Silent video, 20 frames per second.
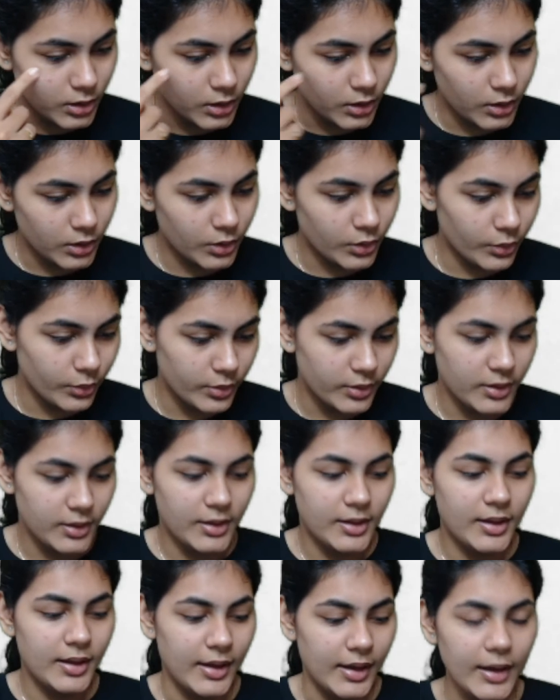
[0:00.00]

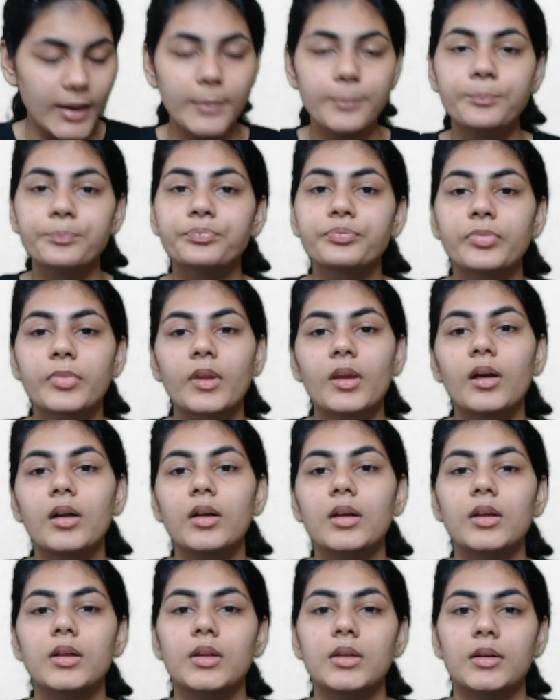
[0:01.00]
okay,
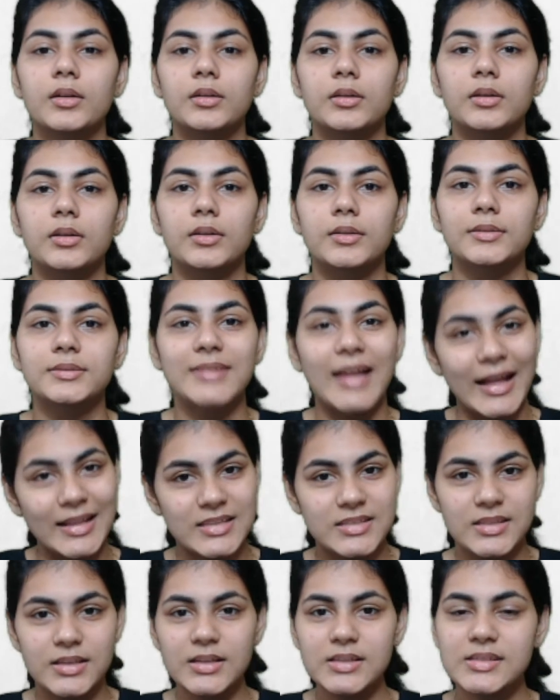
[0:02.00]

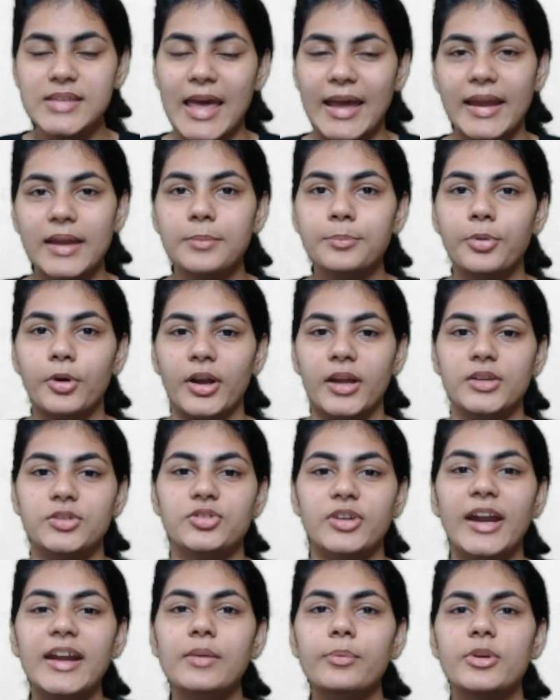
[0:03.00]
that's the second
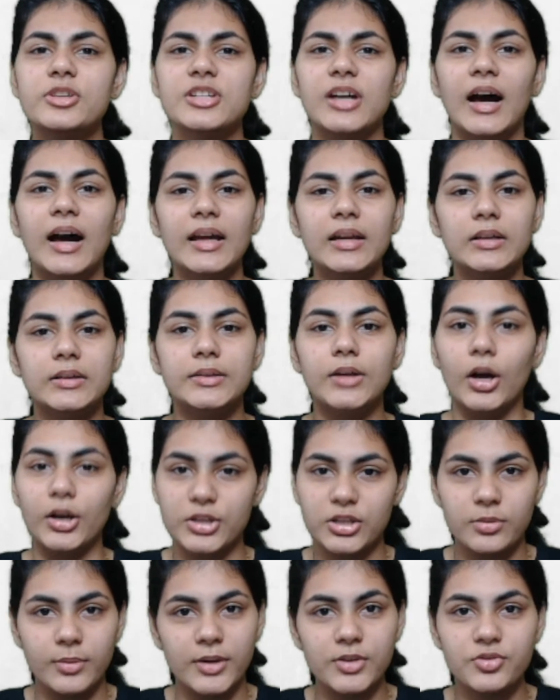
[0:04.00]
point, right? Which are
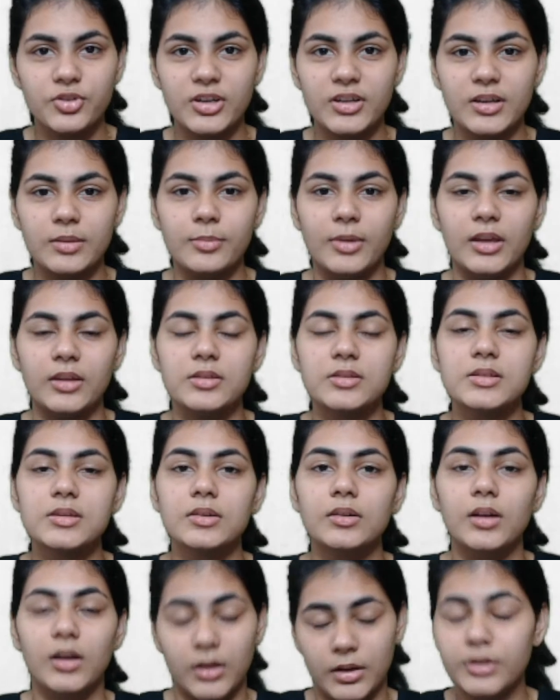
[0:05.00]
documentary remains,
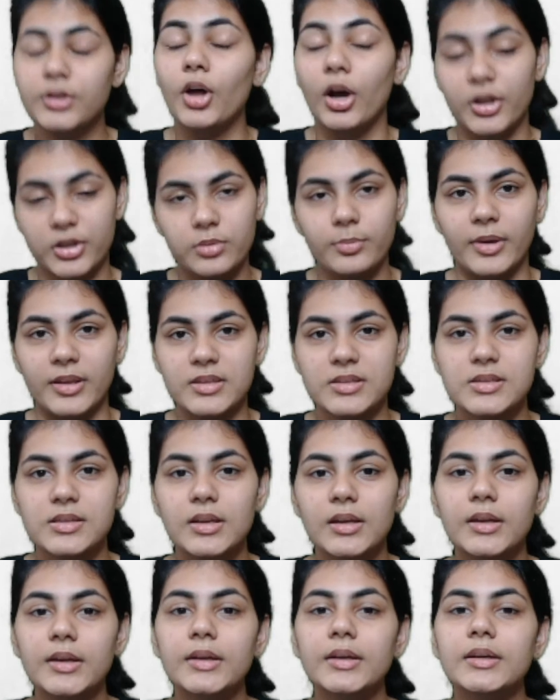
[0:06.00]
documents.
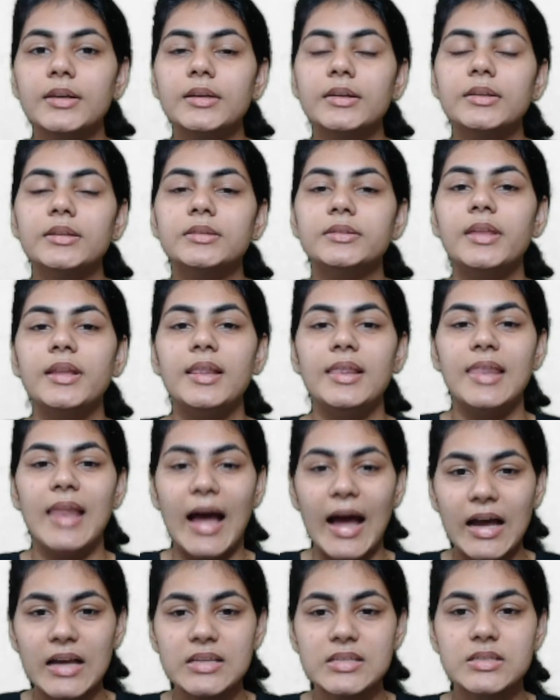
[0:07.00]
The
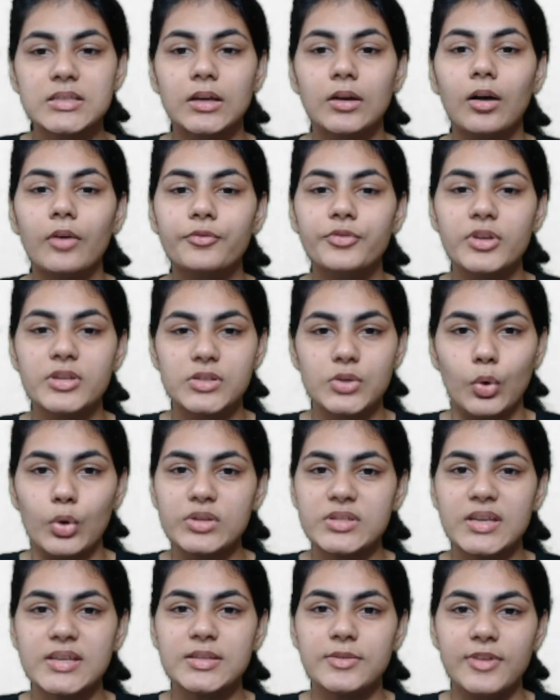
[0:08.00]
last of the
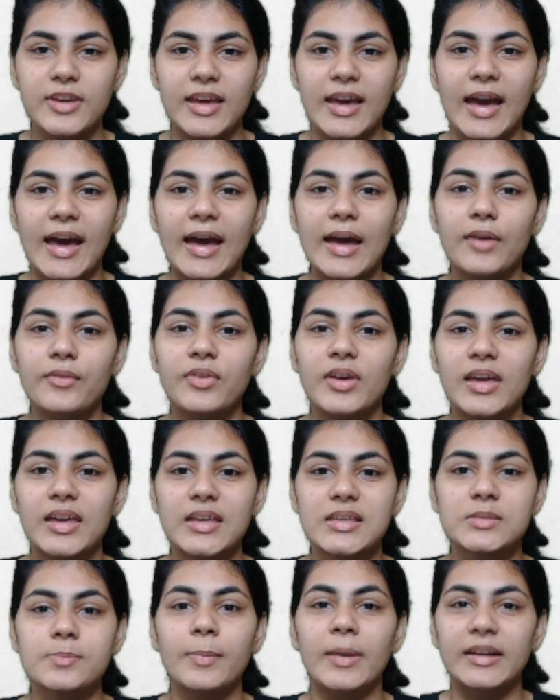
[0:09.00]
sources we have
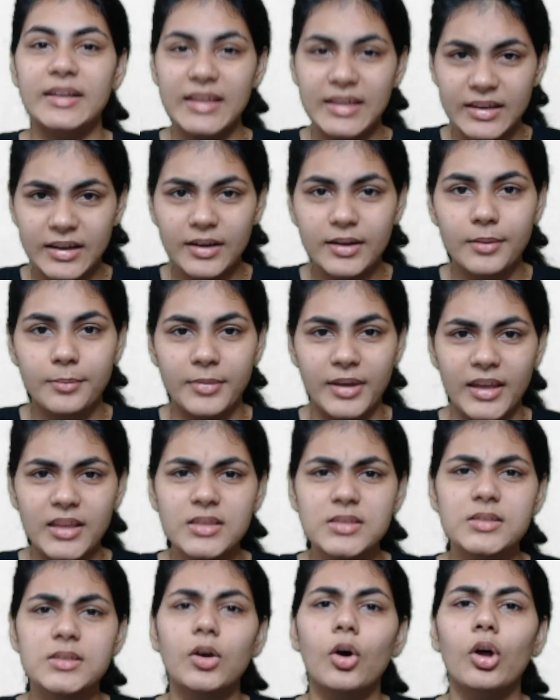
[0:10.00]
is material
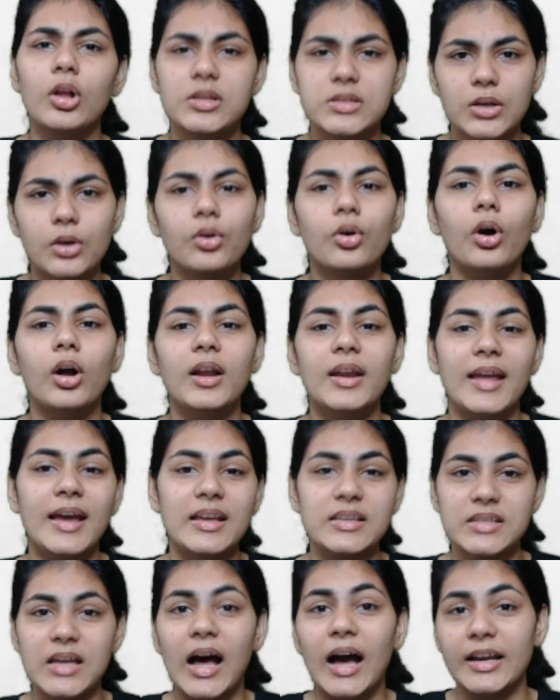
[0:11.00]
remains, also called
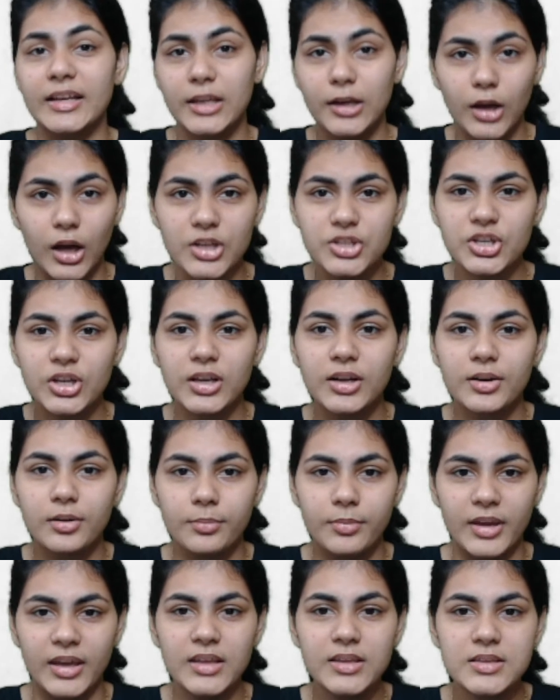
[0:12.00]
as archaeological
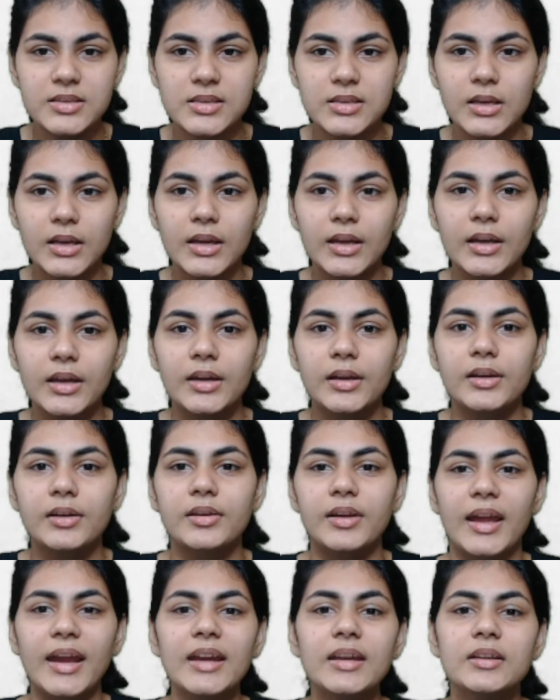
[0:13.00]
remains,
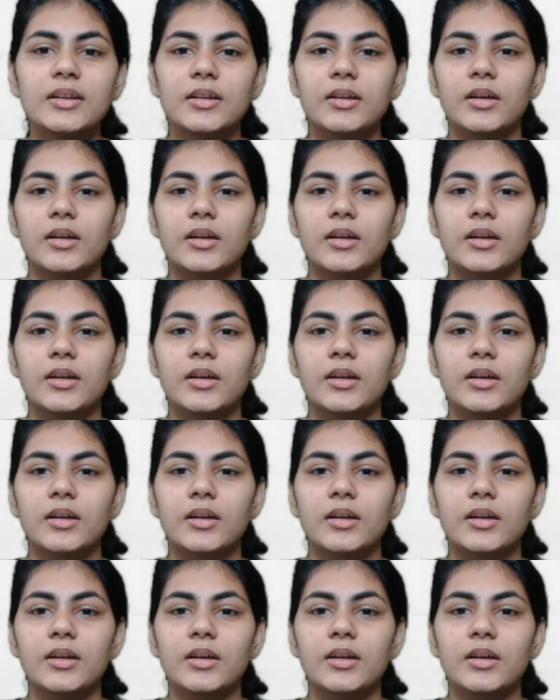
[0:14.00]
right?